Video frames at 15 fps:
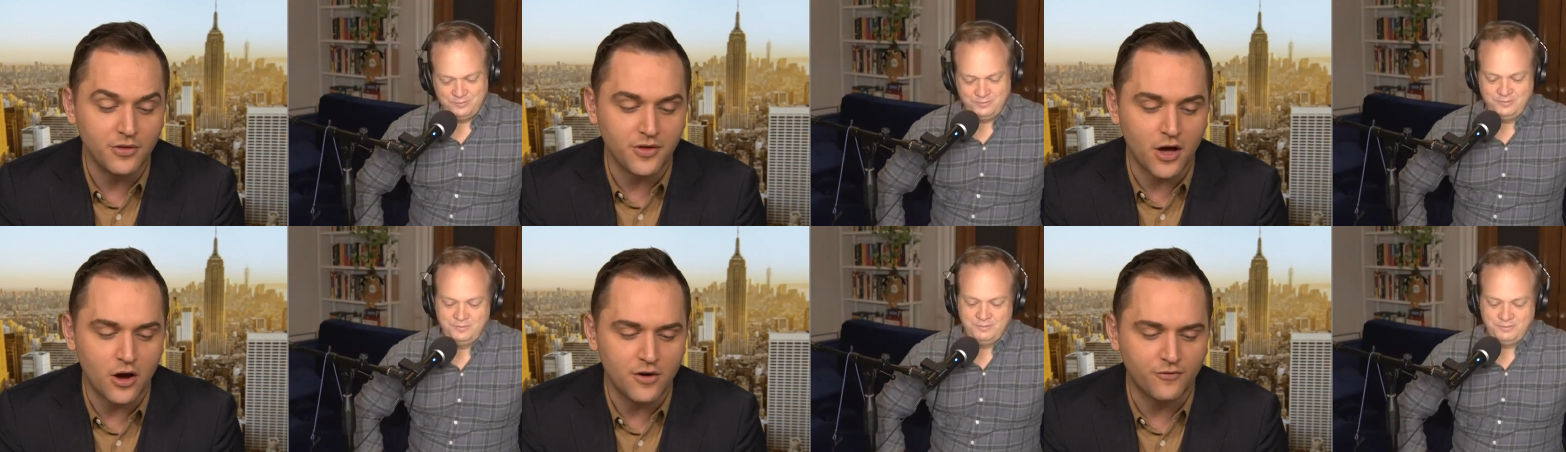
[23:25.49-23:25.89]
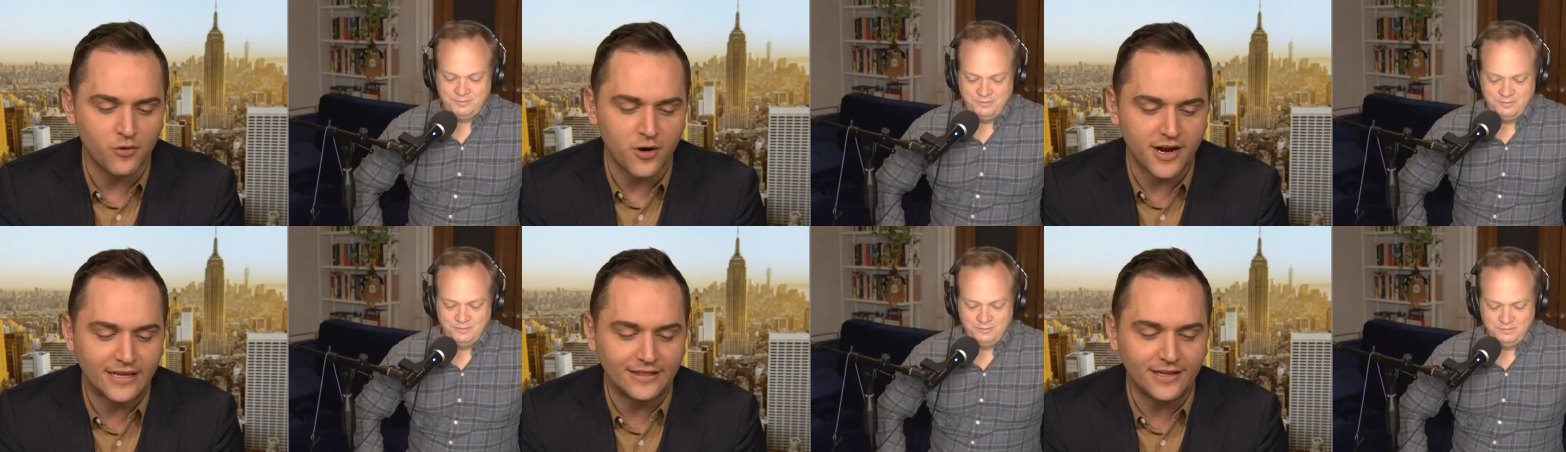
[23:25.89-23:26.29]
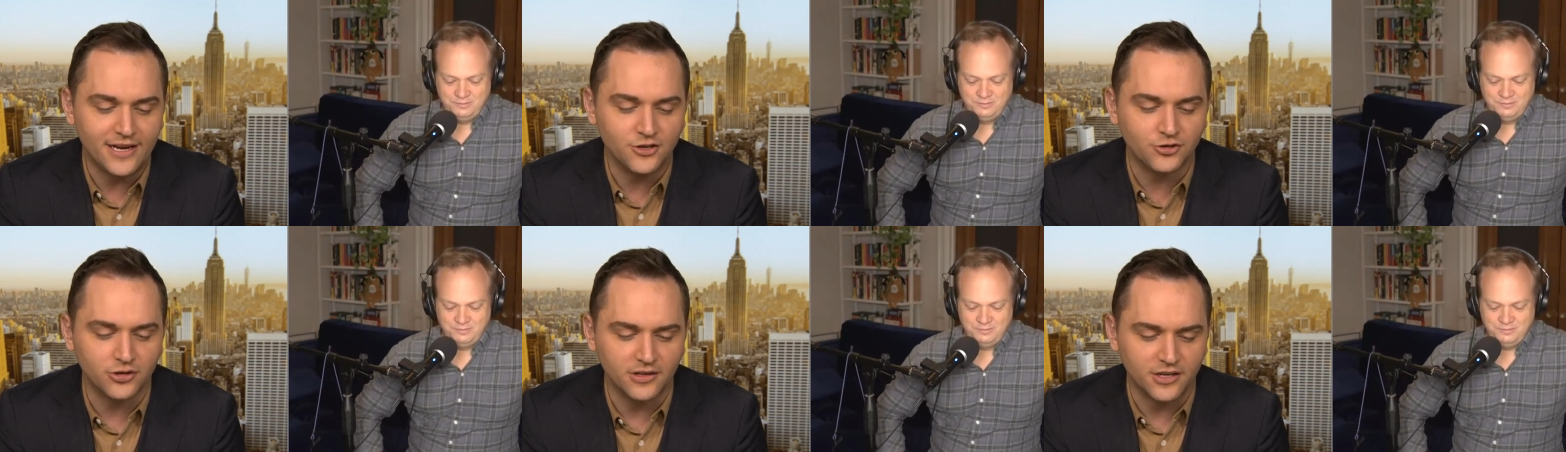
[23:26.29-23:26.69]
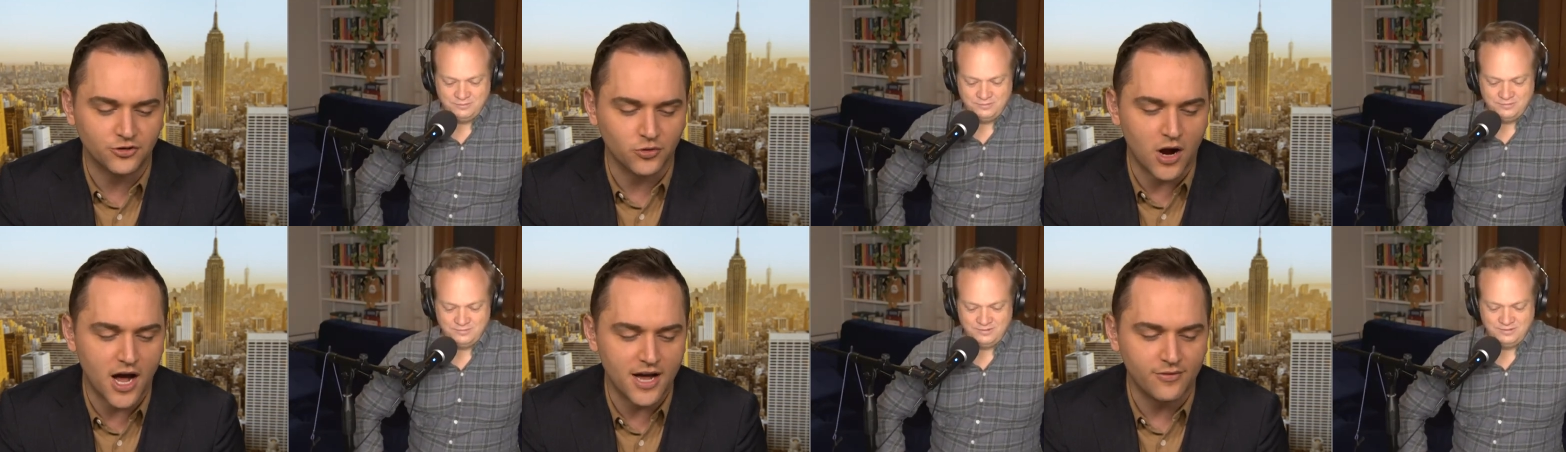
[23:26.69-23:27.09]
Speaker 1: though, for a leisurely
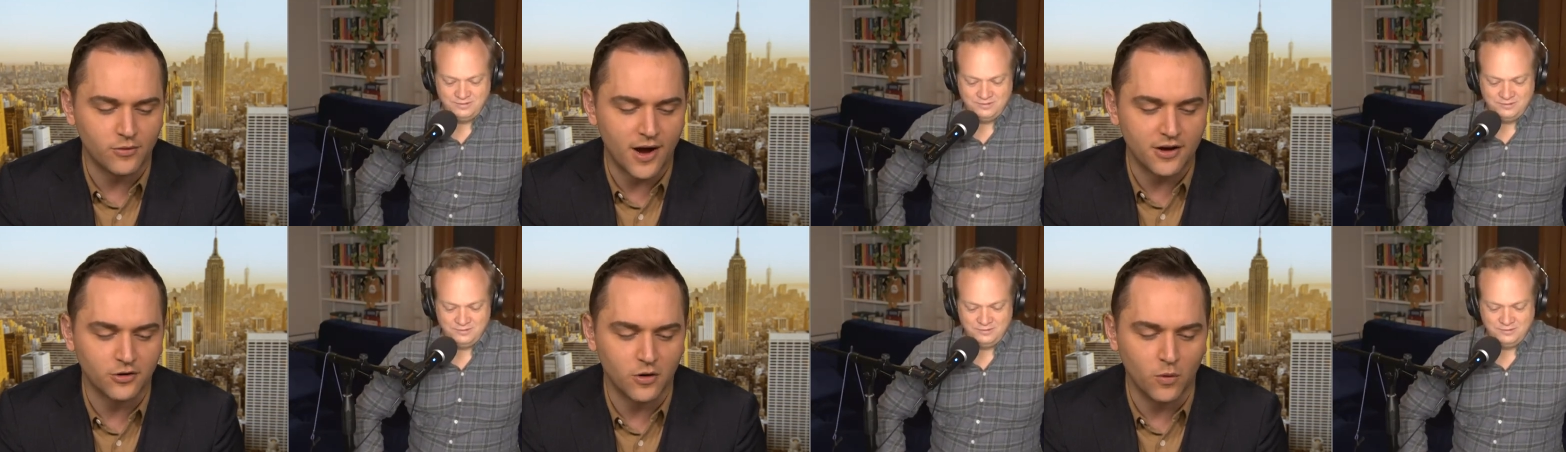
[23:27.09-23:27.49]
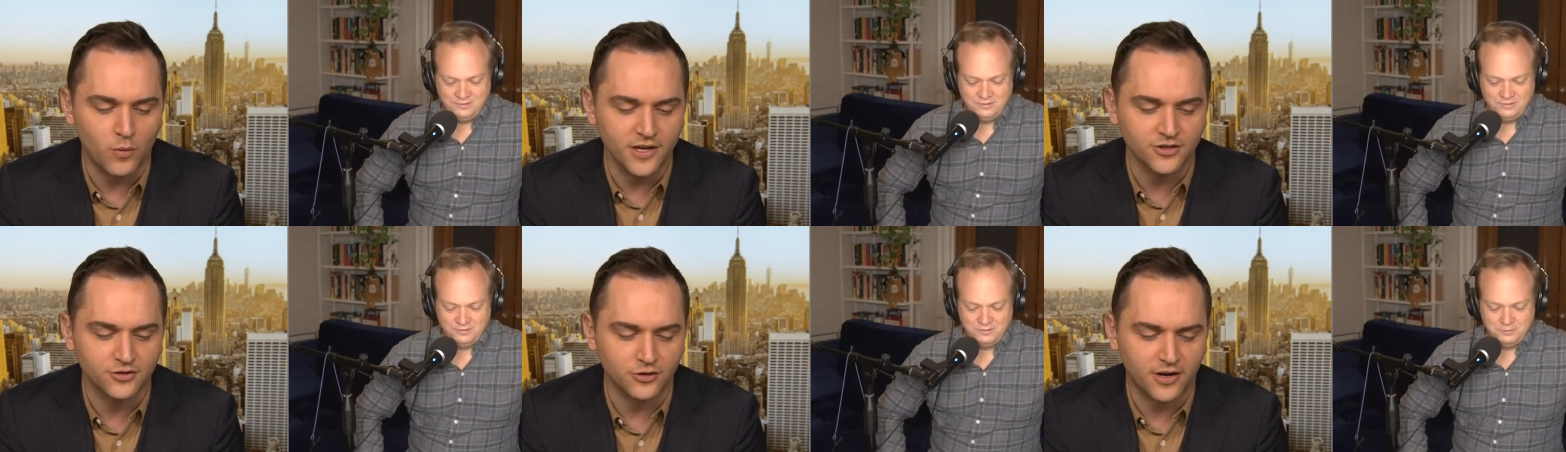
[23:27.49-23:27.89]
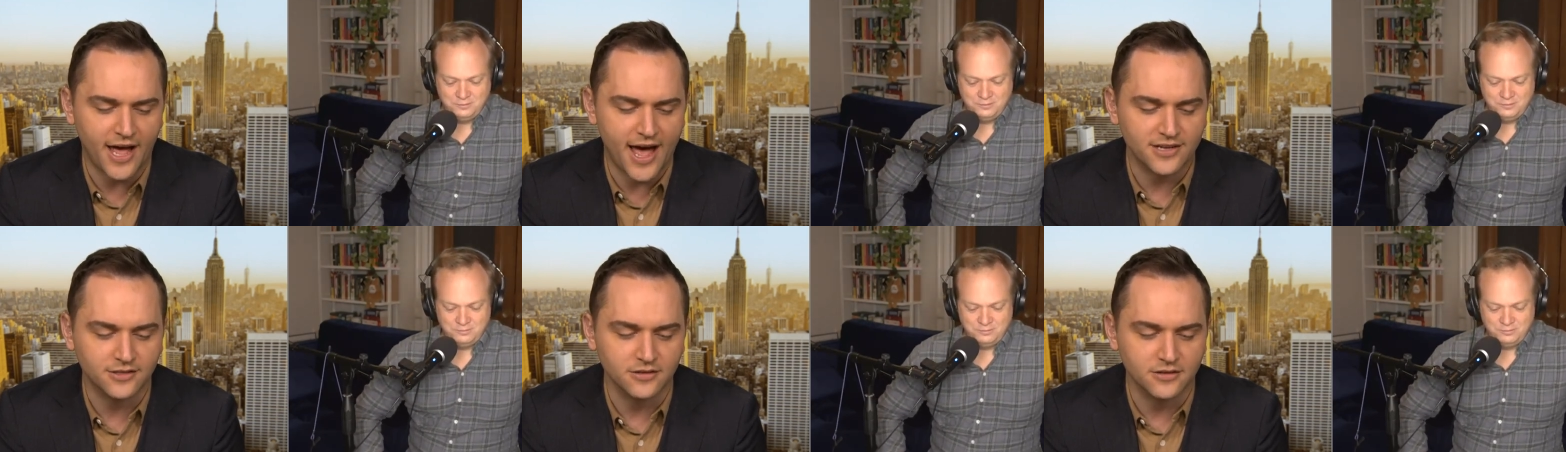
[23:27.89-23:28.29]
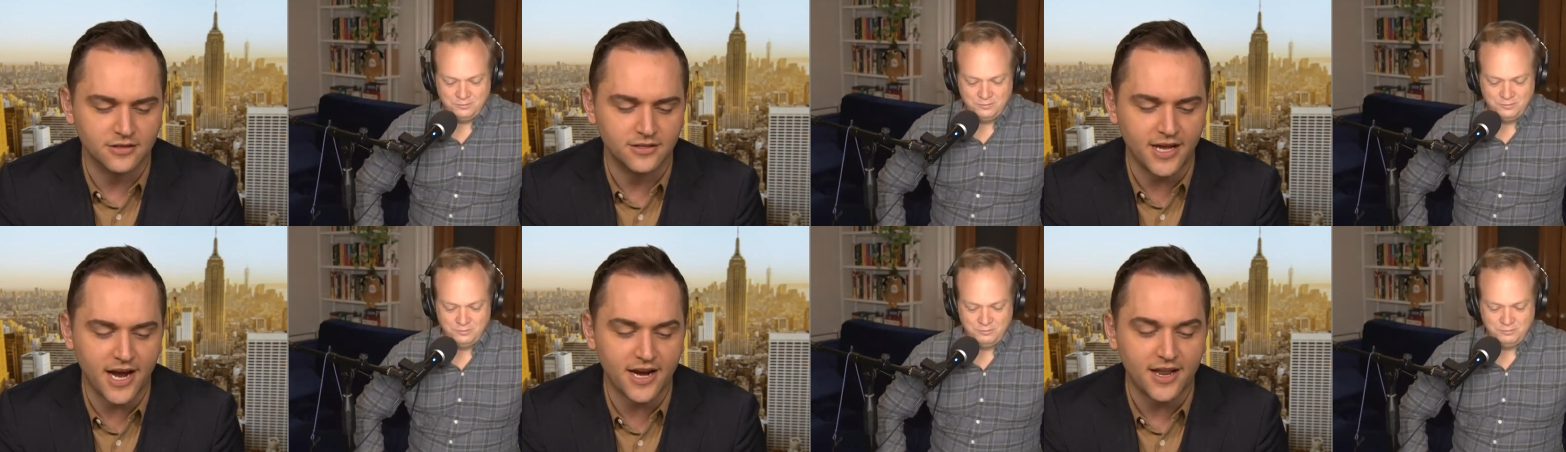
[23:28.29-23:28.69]
drive around her Windsor Castle
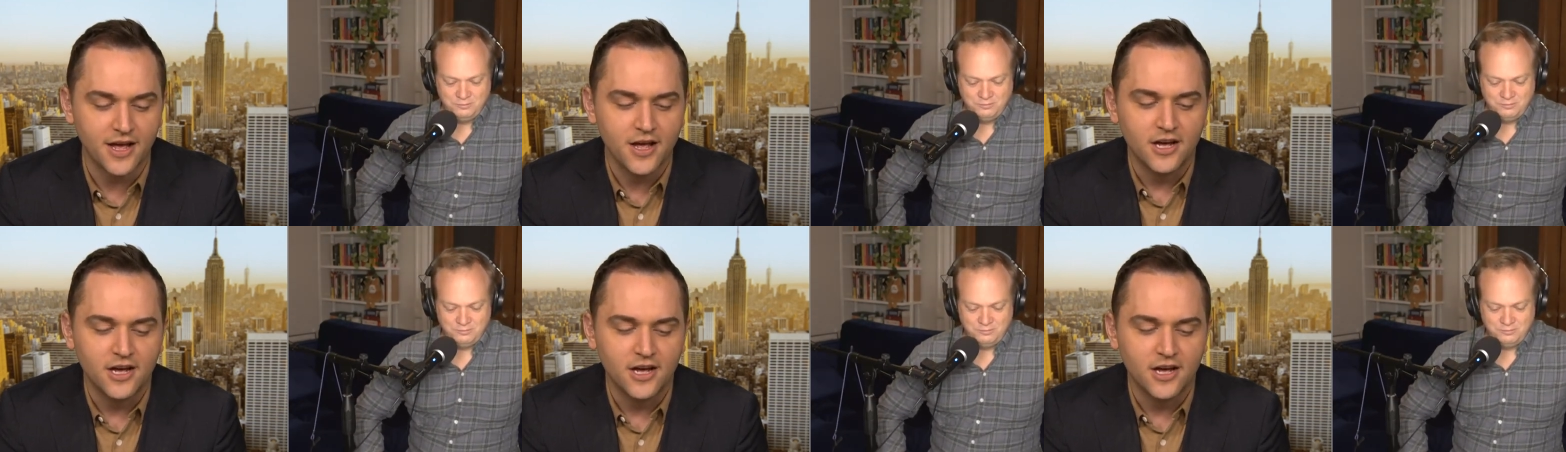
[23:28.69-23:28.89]
estate.